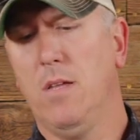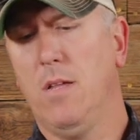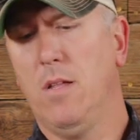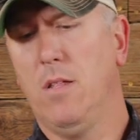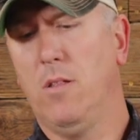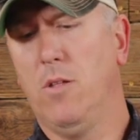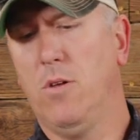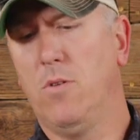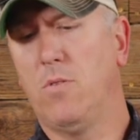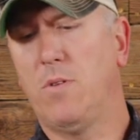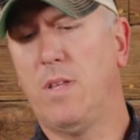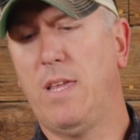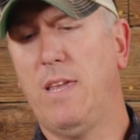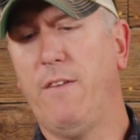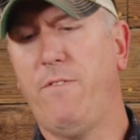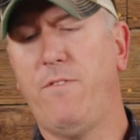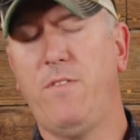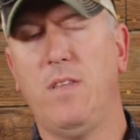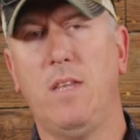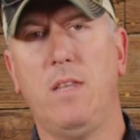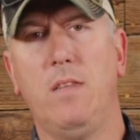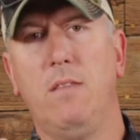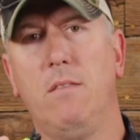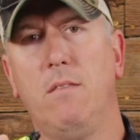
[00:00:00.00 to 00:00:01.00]
little
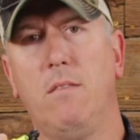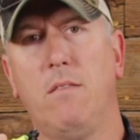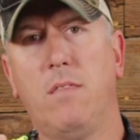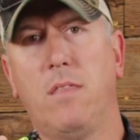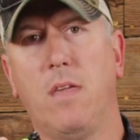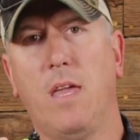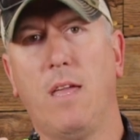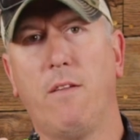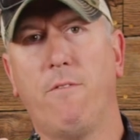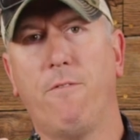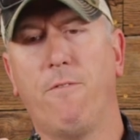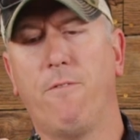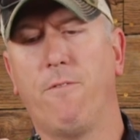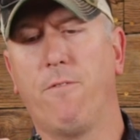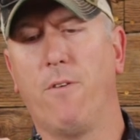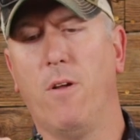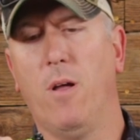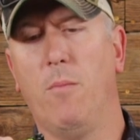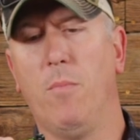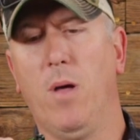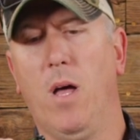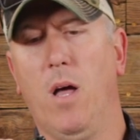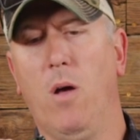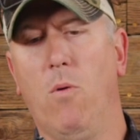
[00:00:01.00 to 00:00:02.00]
gifted thing
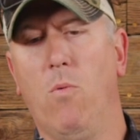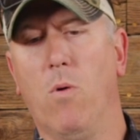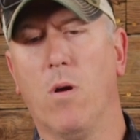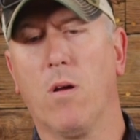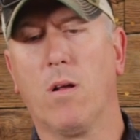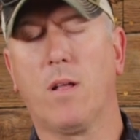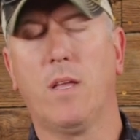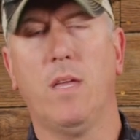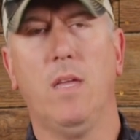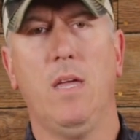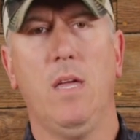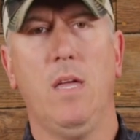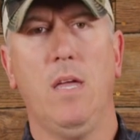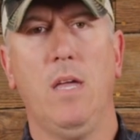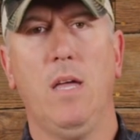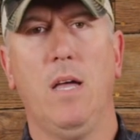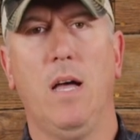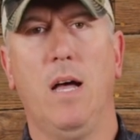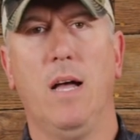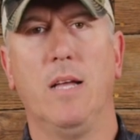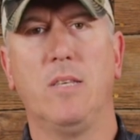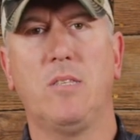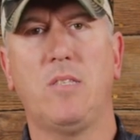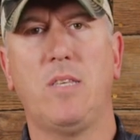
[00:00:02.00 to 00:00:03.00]
from work,
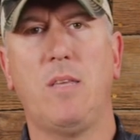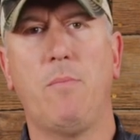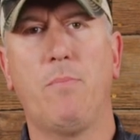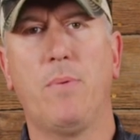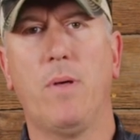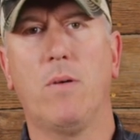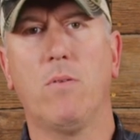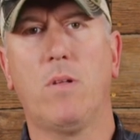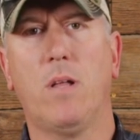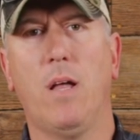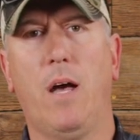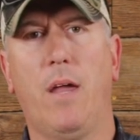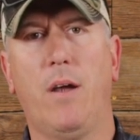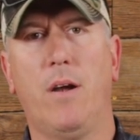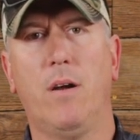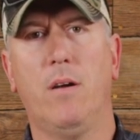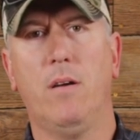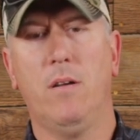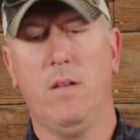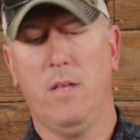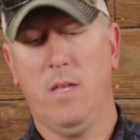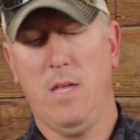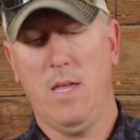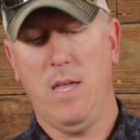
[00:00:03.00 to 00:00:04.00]
seatbelt
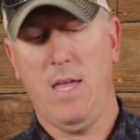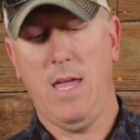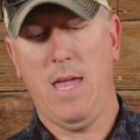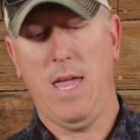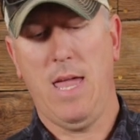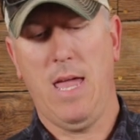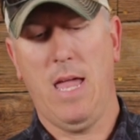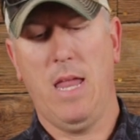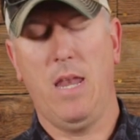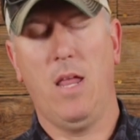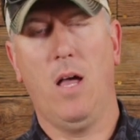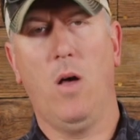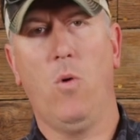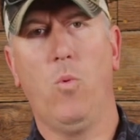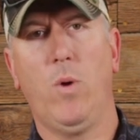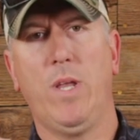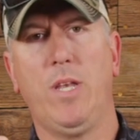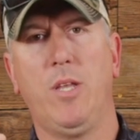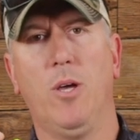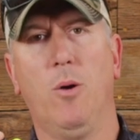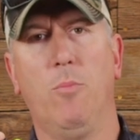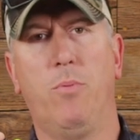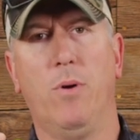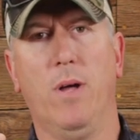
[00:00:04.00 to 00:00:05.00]
cutter and a
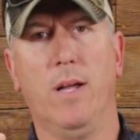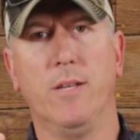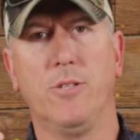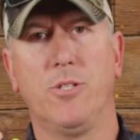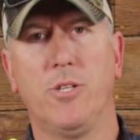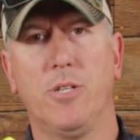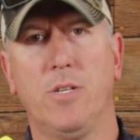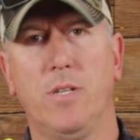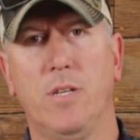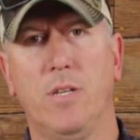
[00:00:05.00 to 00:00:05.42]
window punch.